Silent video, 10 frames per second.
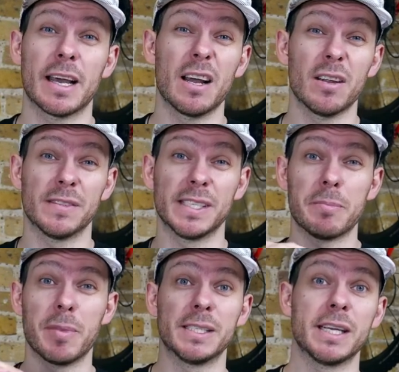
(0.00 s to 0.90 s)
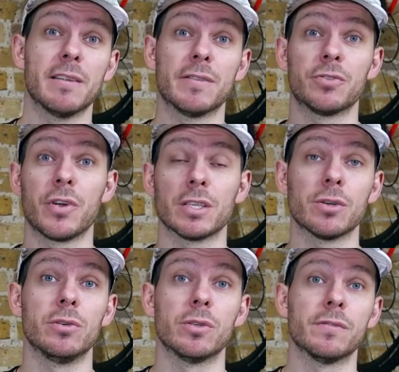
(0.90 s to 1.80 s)
I kind of set myself a
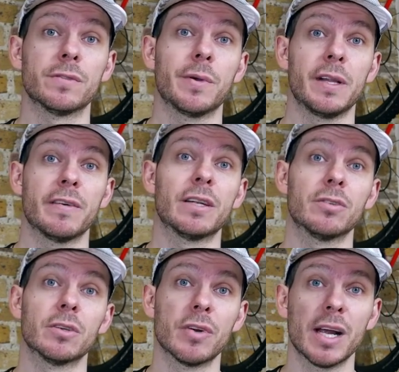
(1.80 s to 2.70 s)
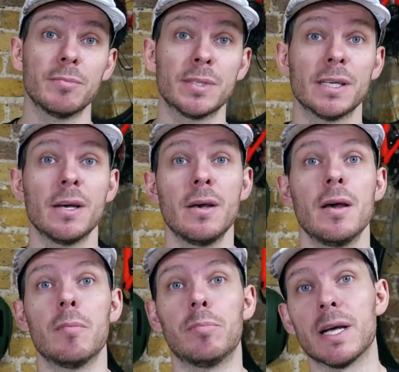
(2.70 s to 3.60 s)
threshold of 1200 grams
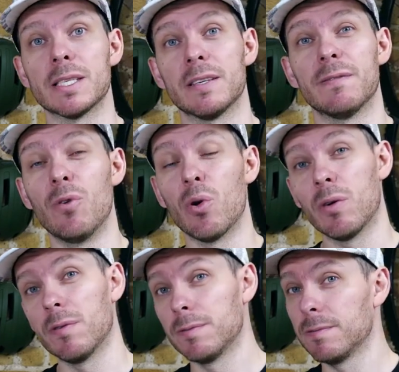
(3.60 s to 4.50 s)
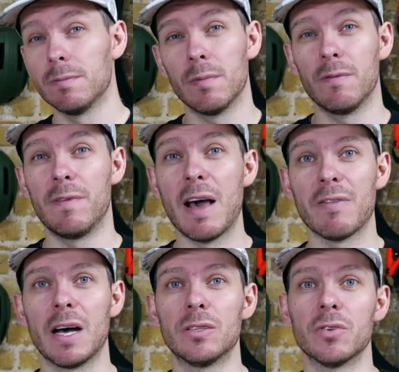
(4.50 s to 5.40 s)
plus the fork of
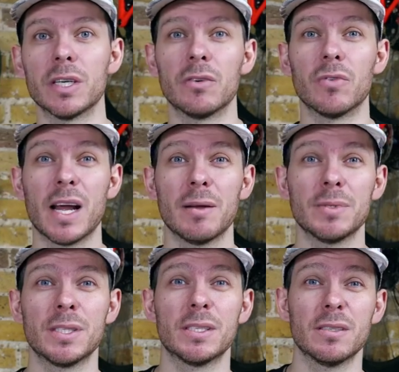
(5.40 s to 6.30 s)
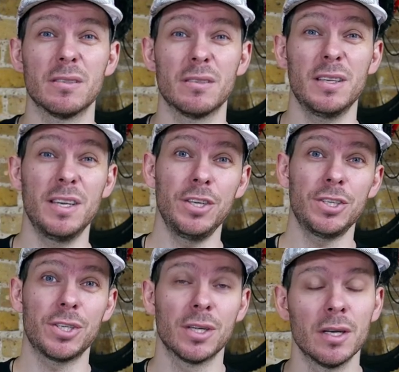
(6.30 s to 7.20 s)
500
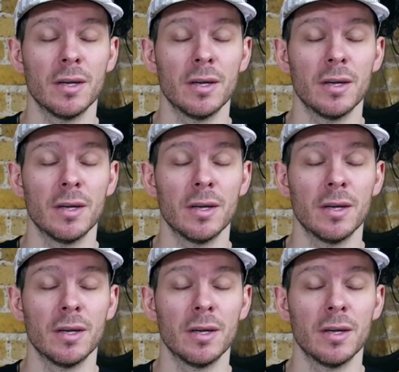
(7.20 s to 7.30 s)
grams-ish.